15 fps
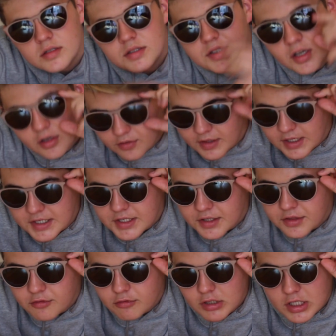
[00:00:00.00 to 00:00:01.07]
So these are
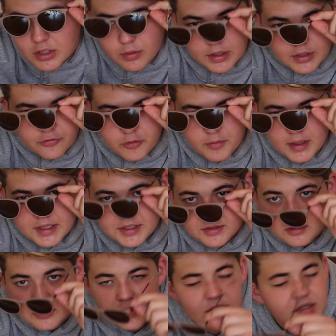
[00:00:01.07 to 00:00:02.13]
£3 from
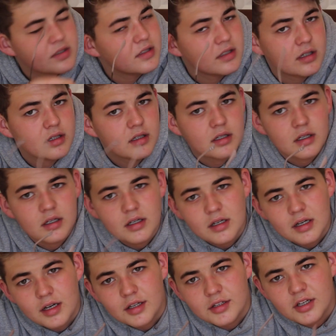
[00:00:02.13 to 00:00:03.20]
ASOS,
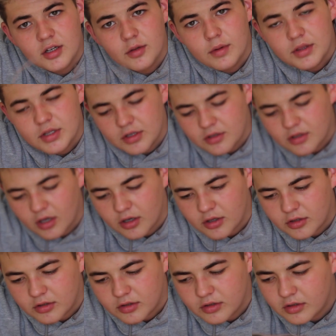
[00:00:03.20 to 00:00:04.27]
and I don't know whether you
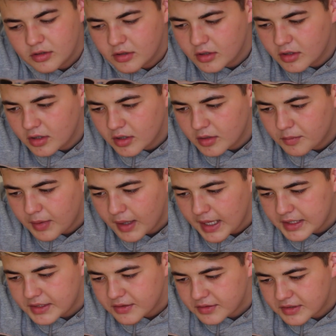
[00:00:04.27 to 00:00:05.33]
know, but
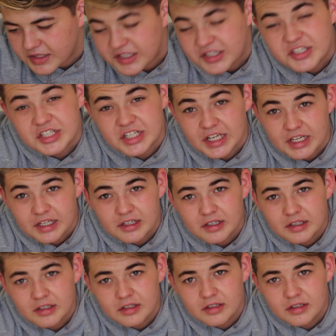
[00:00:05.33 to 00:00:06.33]
ASOS is sick.